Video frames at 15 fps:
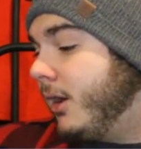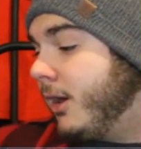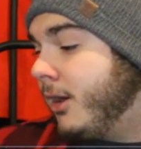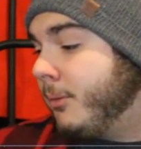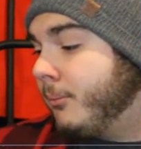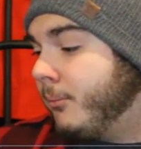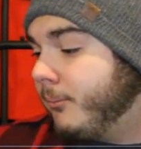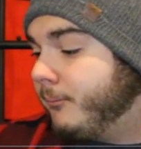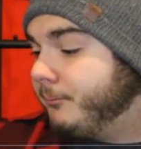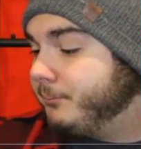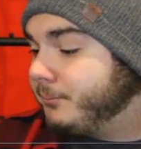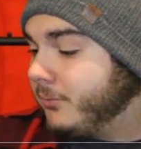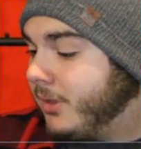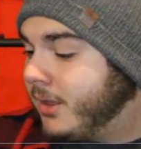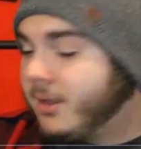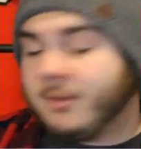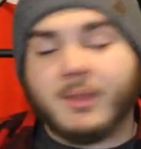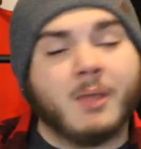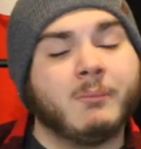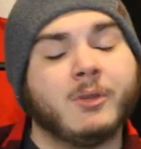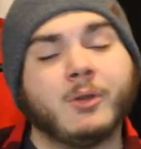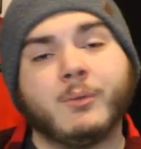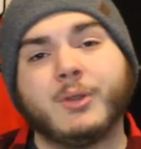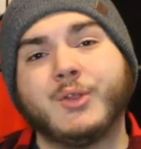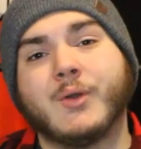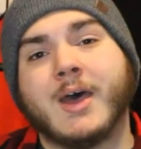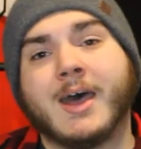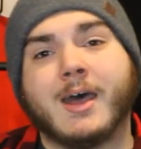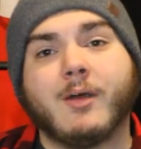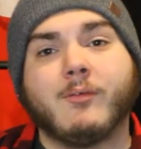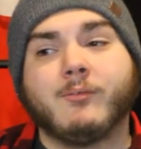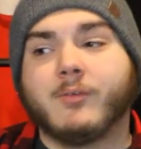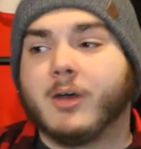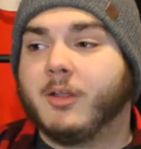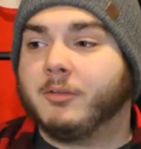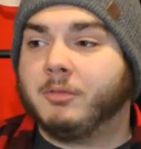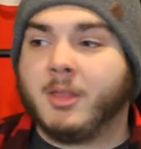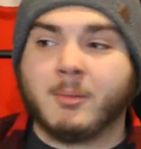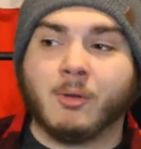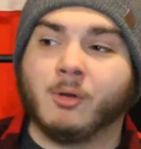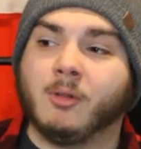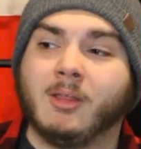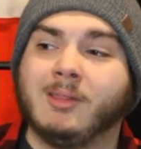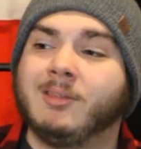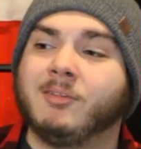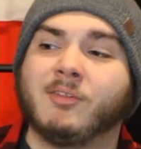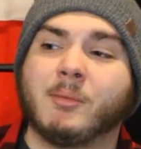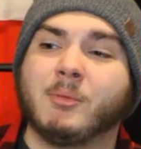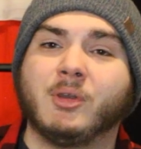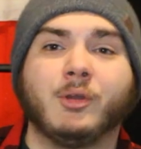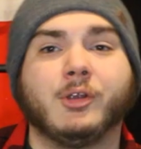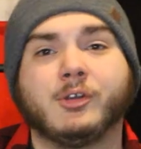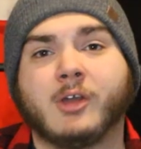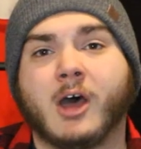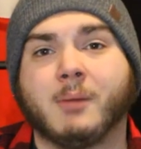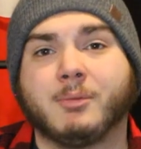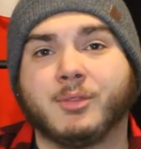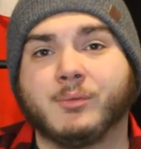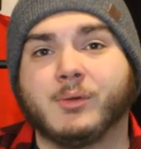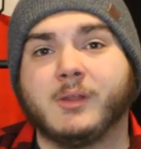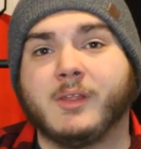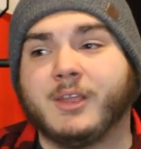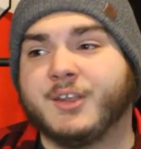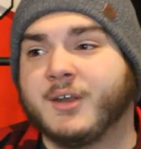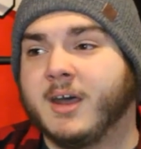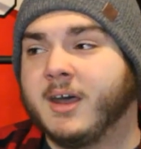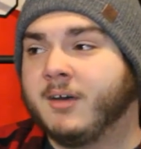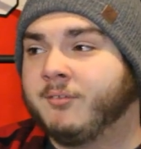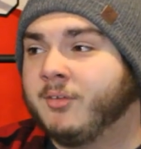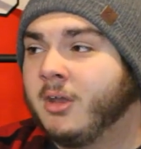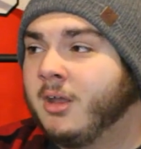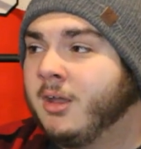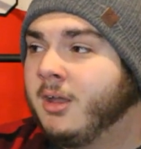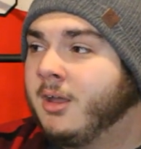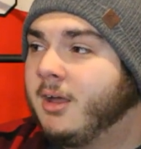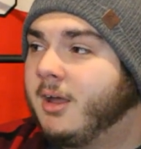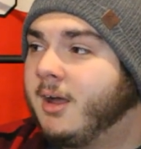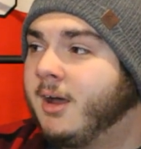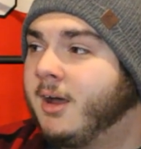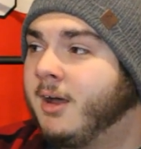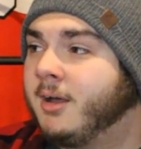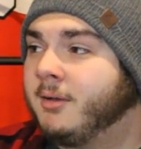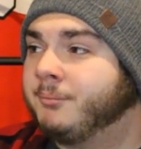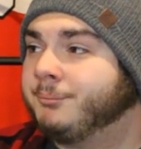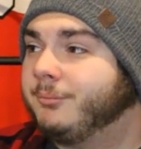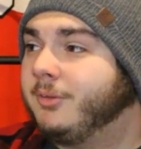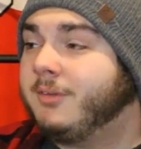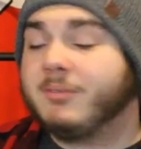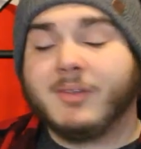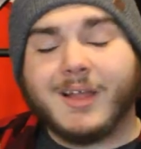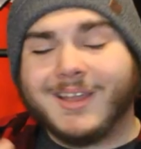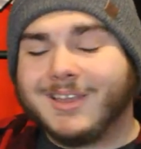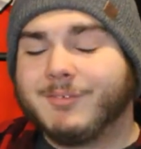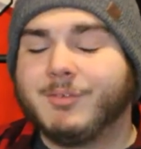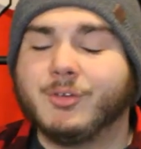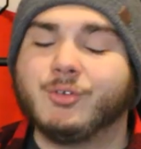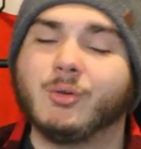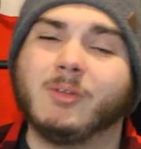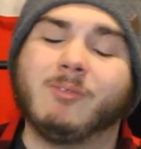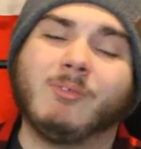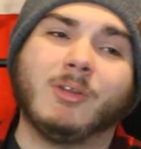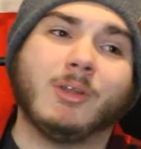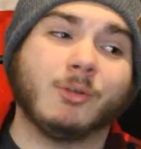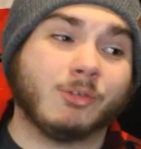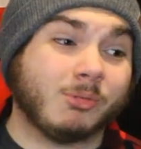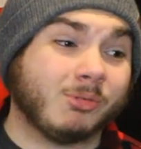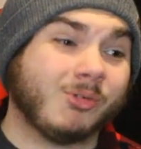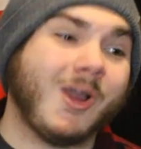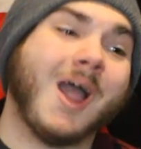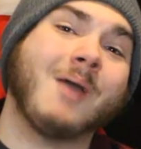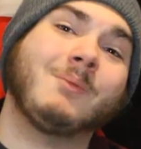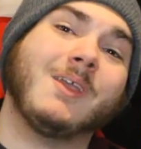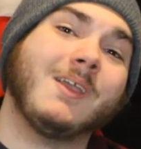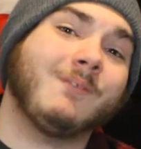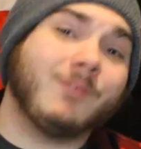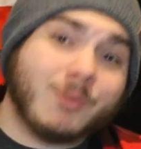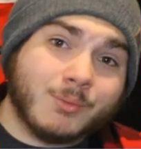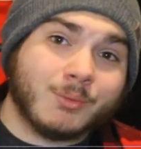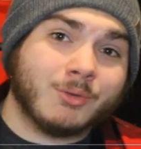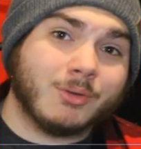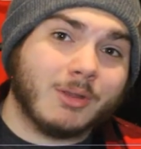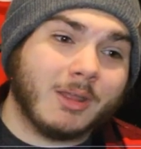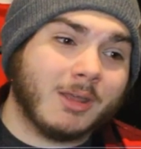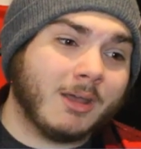and let me know what you have, or at least let me know your top three that you have. Leave a like if you enjoyed the video. Subscribe if you